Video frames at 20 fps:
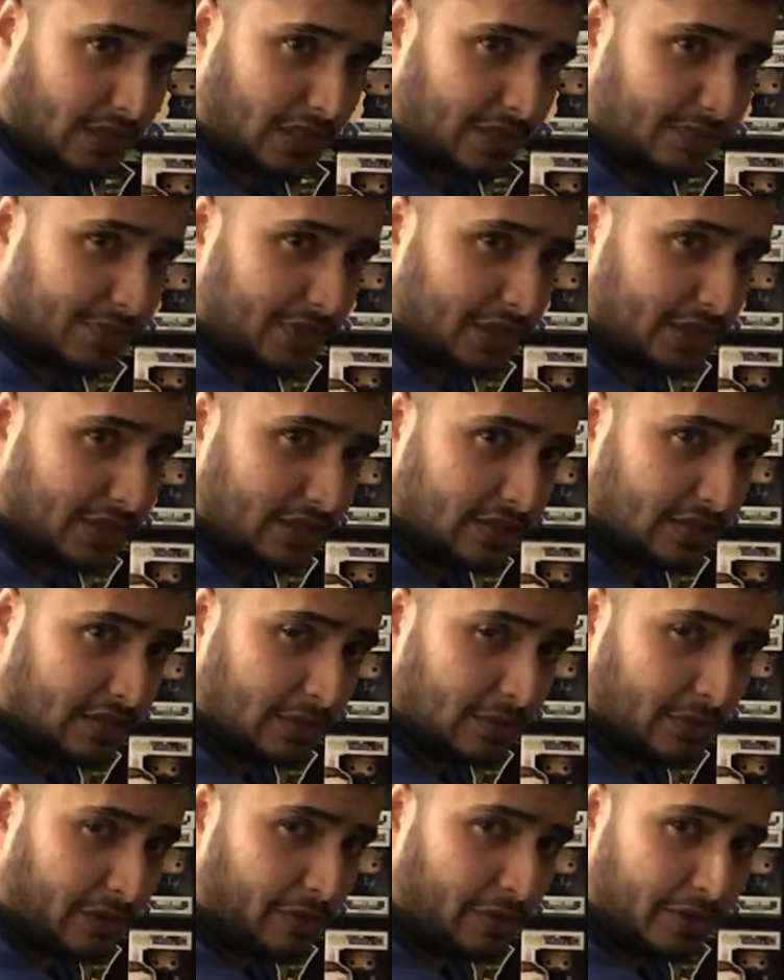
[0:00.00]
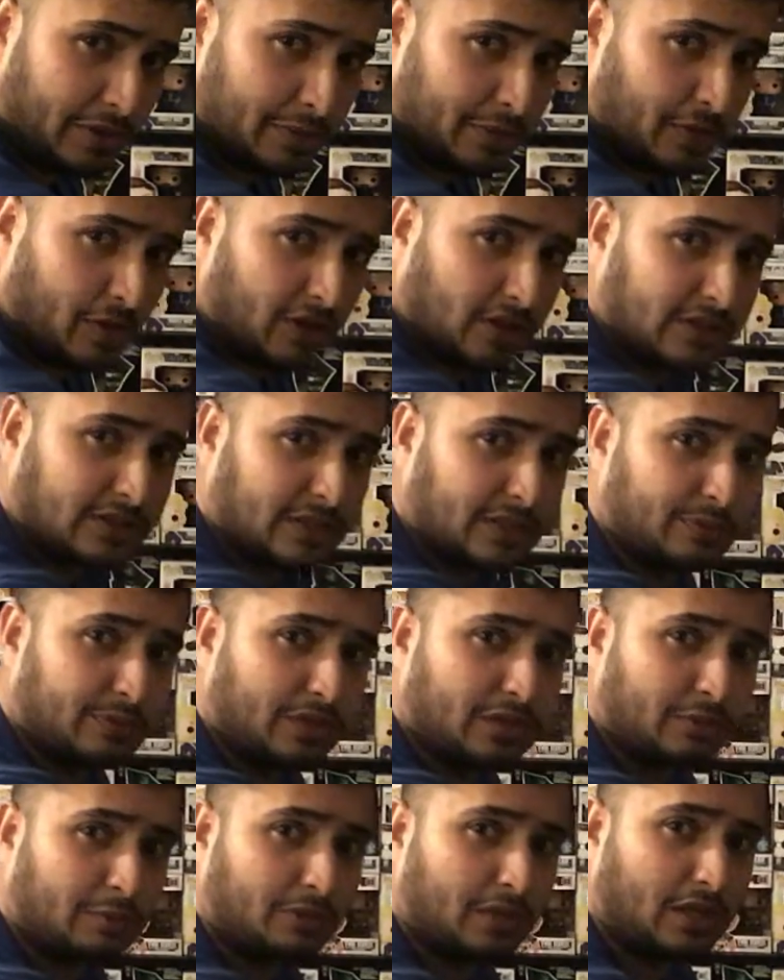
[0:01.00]
I'm digging to the bottom of the box, and we're
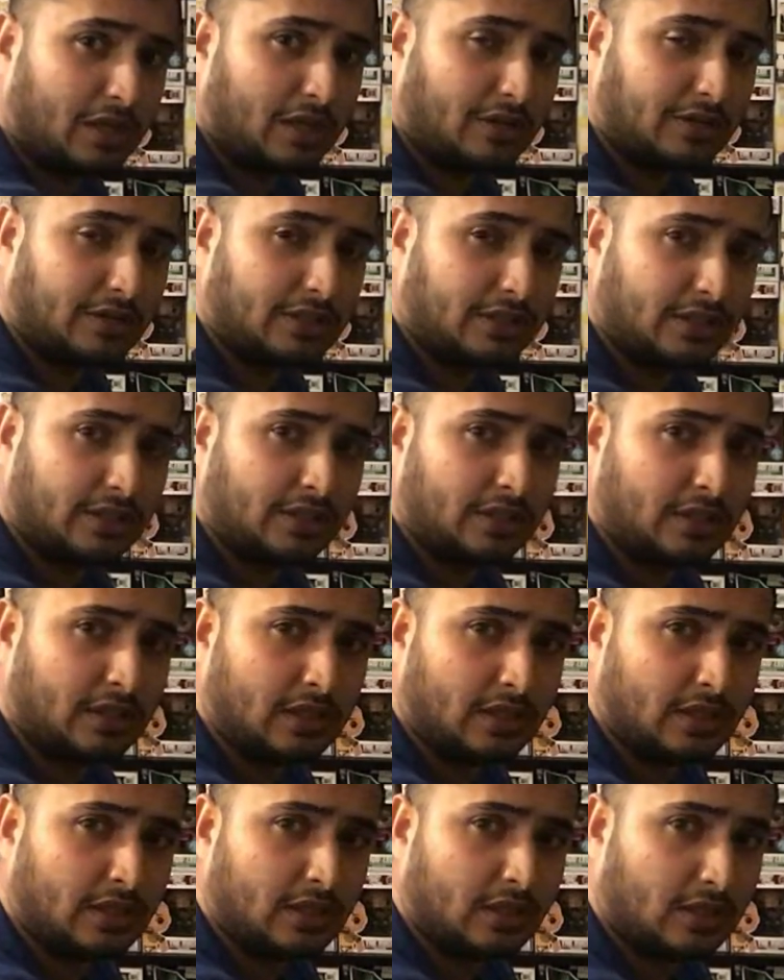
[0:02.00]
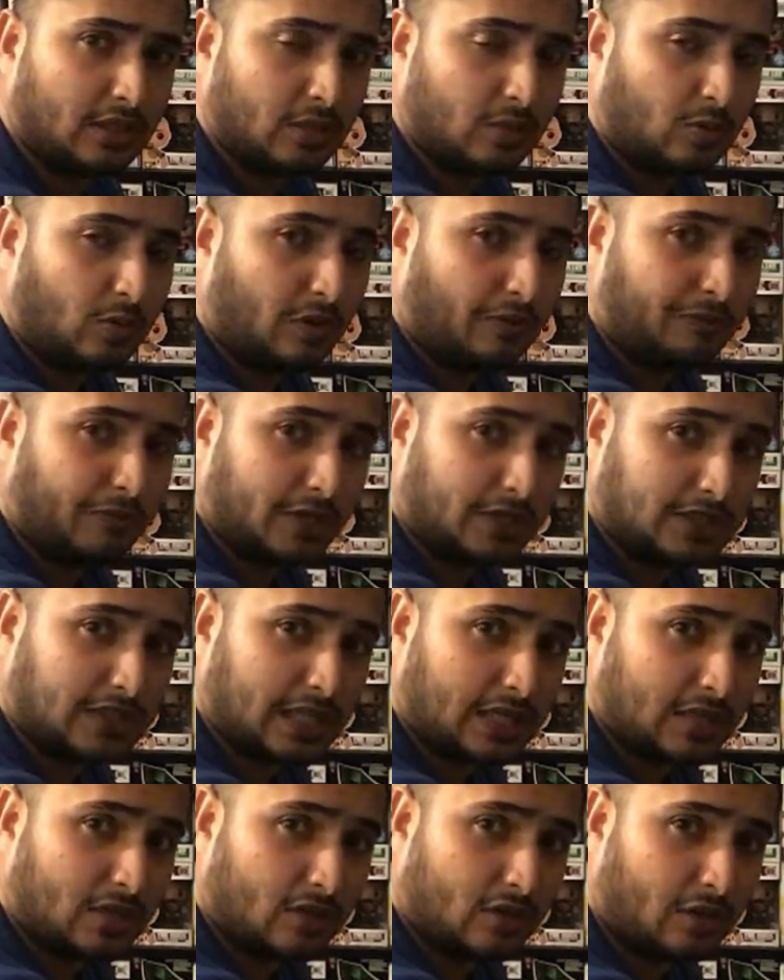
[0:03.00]
gonna pull out the what feels
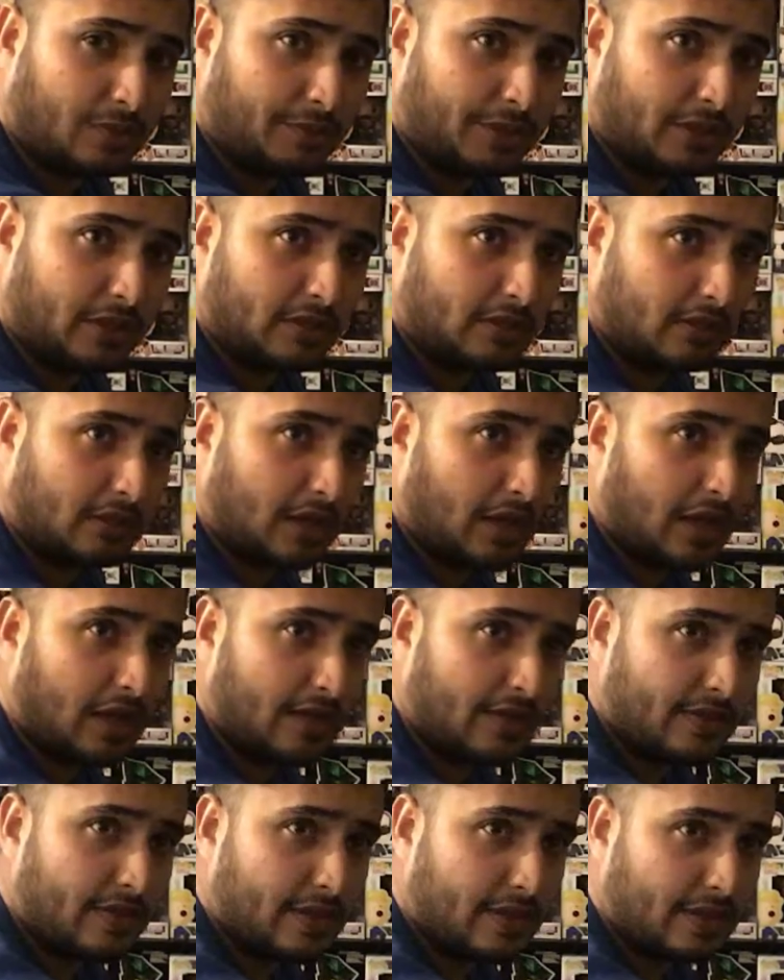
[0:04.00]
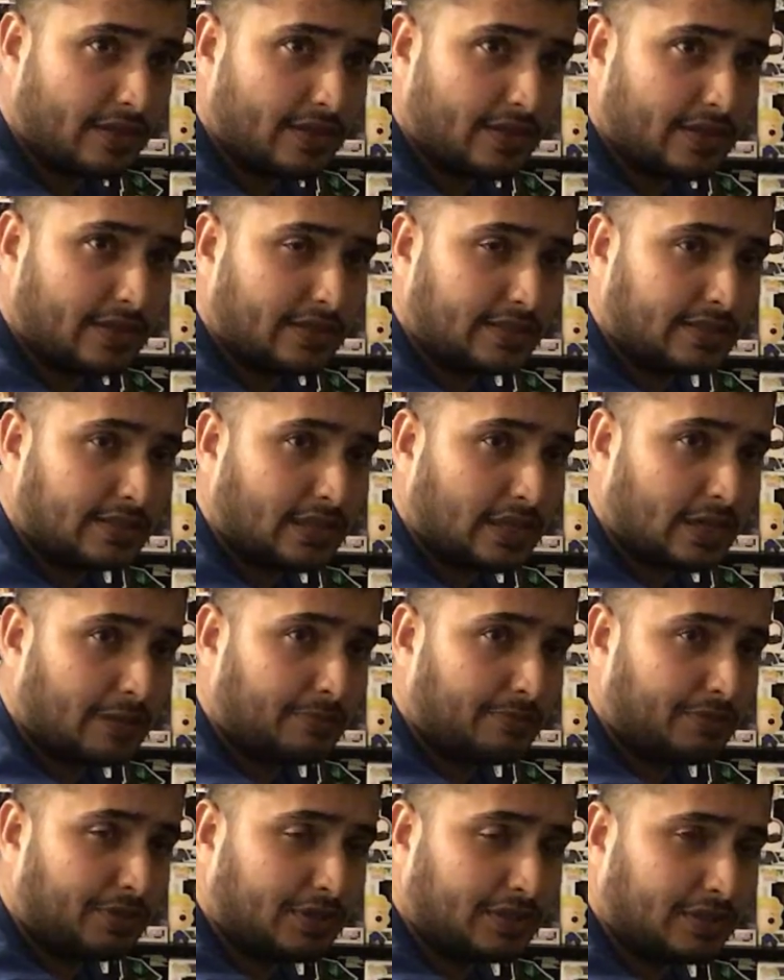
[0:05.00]
like a comic, and then there's a
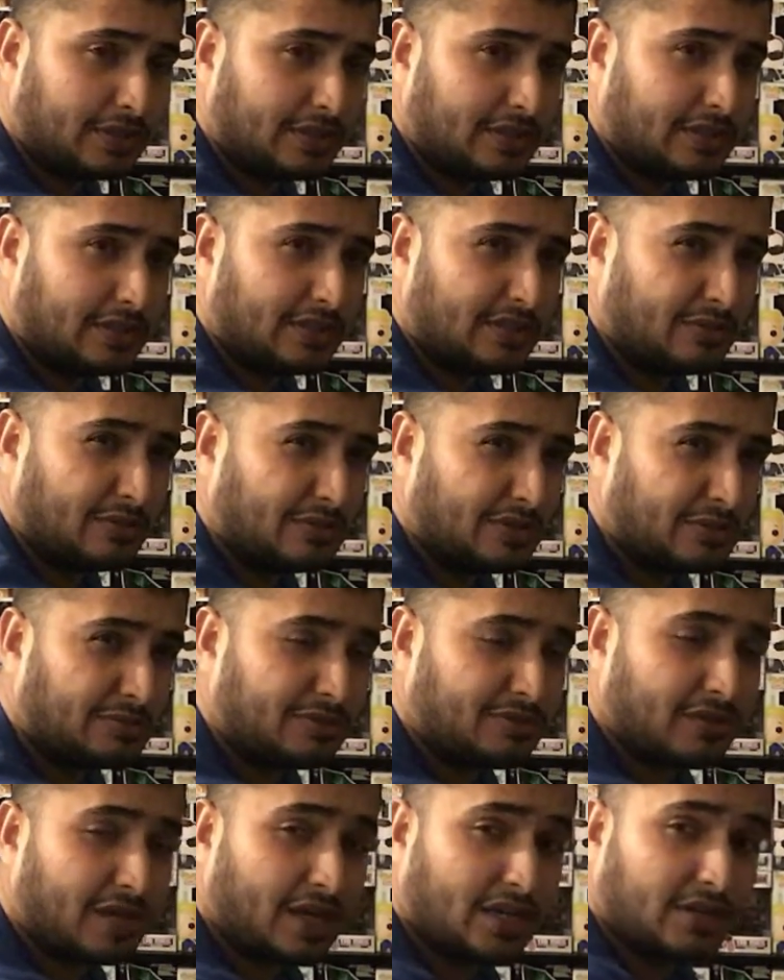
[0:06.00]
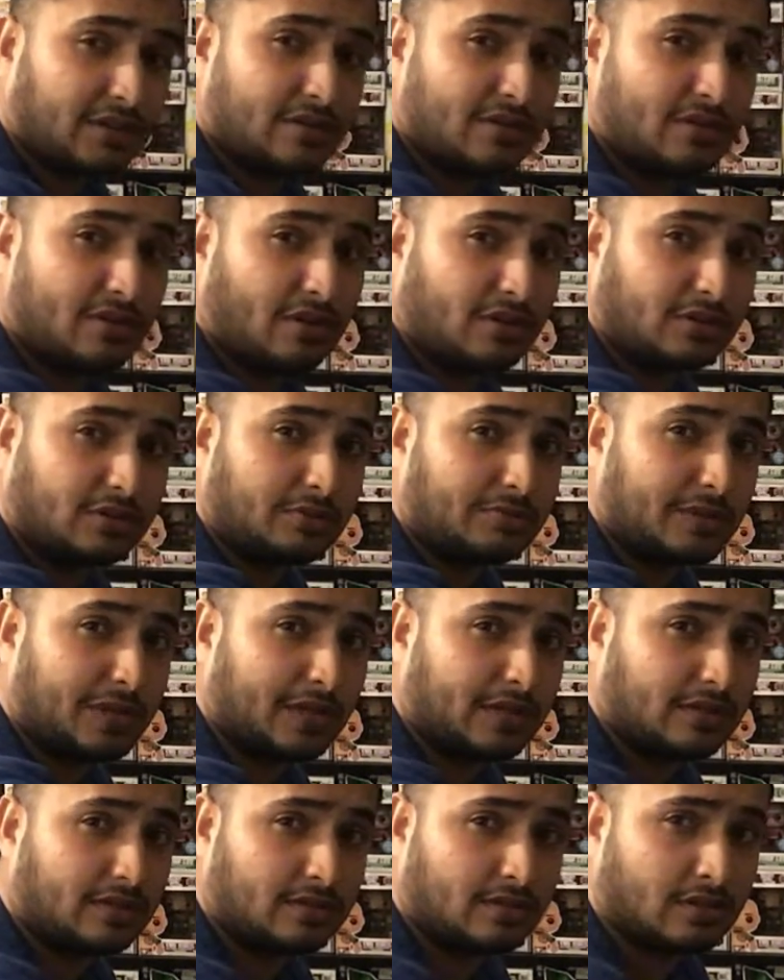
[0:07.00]
print underneath, which I'm trying not to
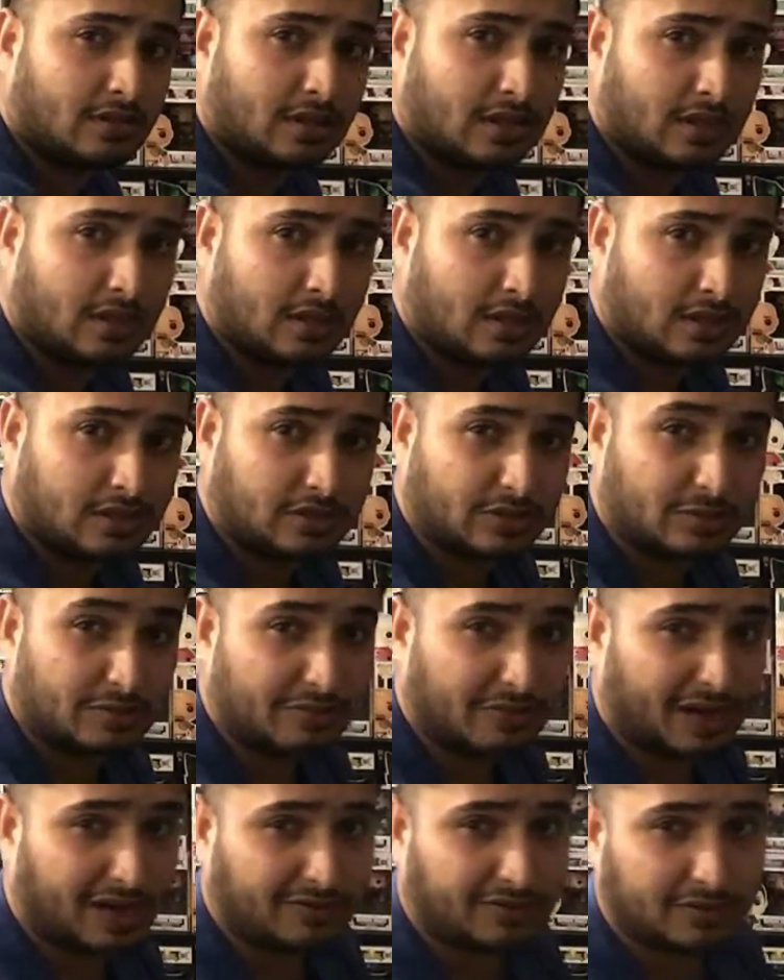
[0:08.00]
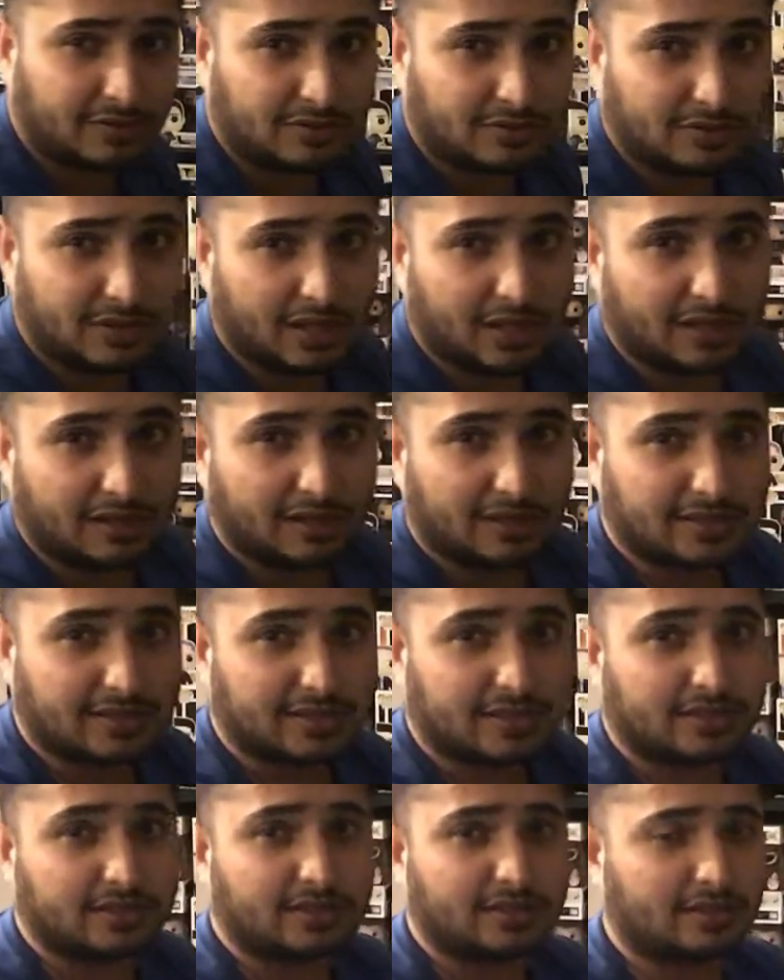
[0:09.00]
bend, so we might have to do that last,
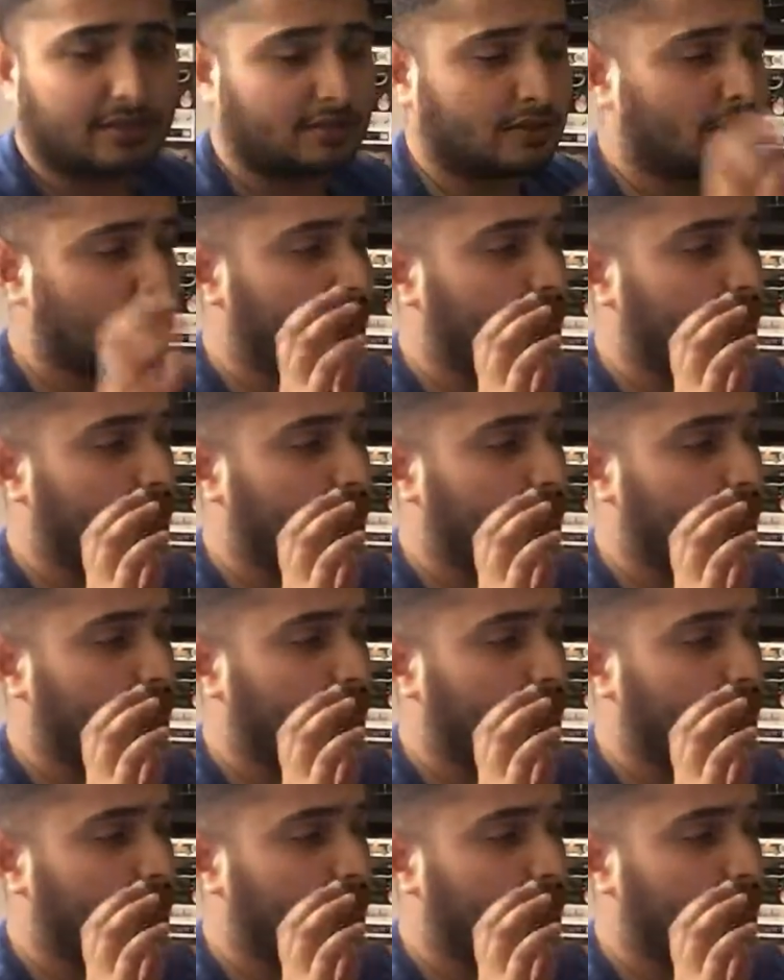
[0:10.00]
actually.